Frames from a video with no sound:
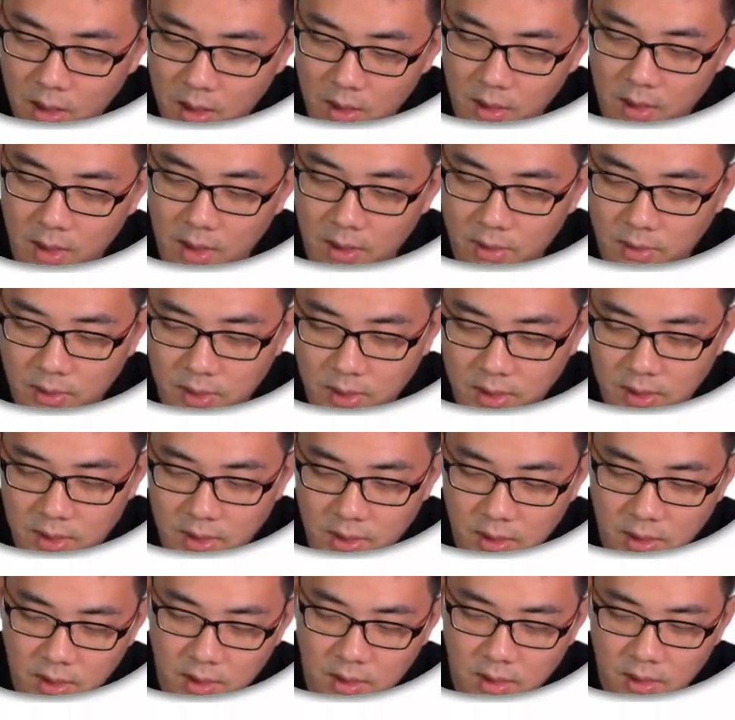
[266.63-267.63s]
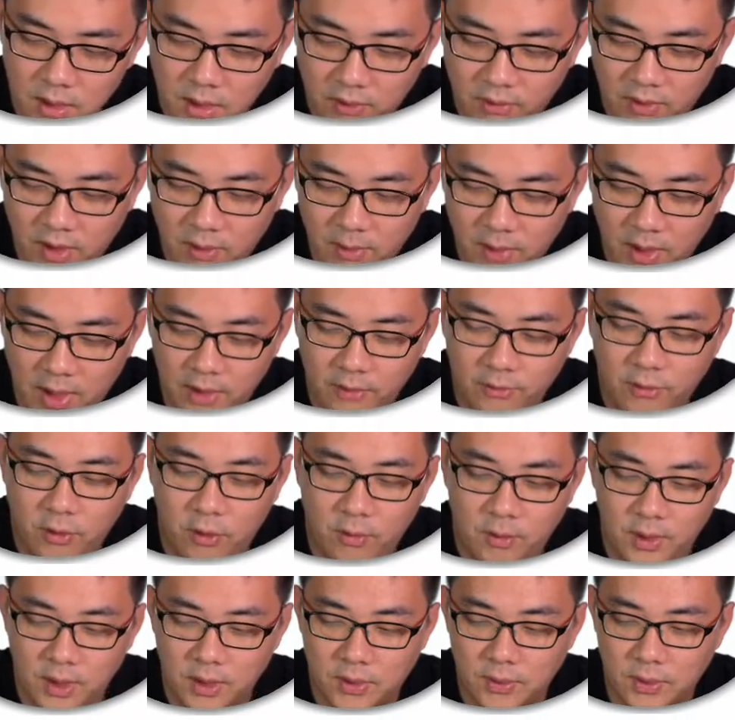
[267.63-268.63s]
then you just divide by 4
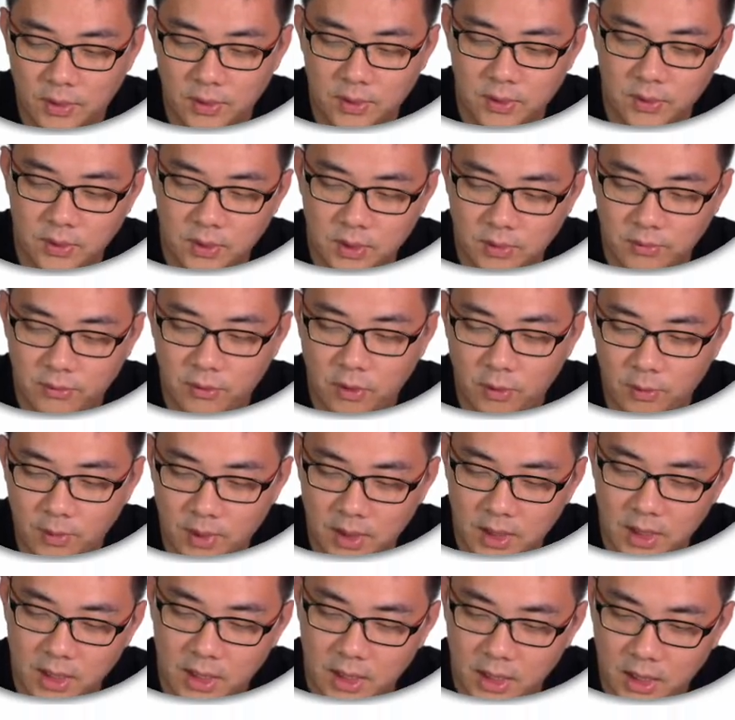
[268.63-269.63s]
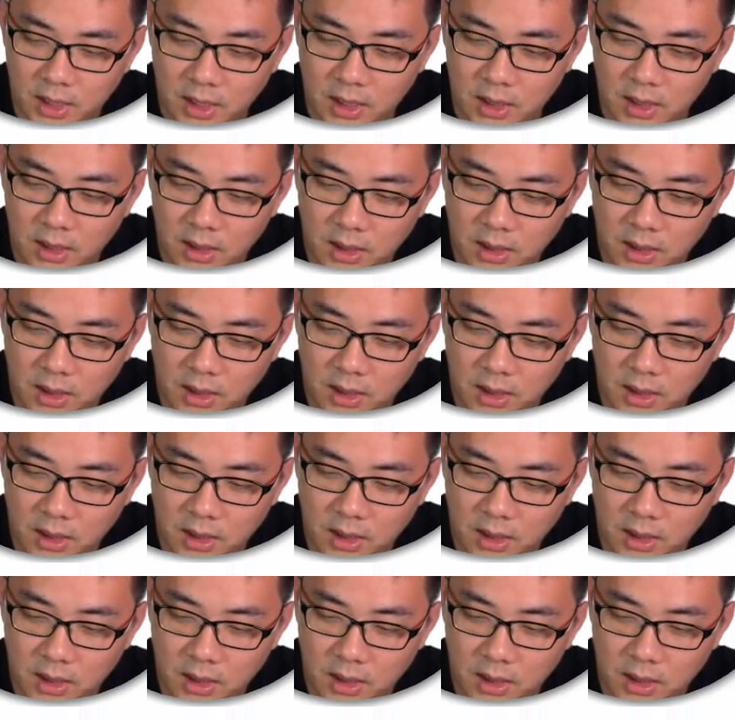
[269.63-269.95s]
plus 1. So it's a formula here.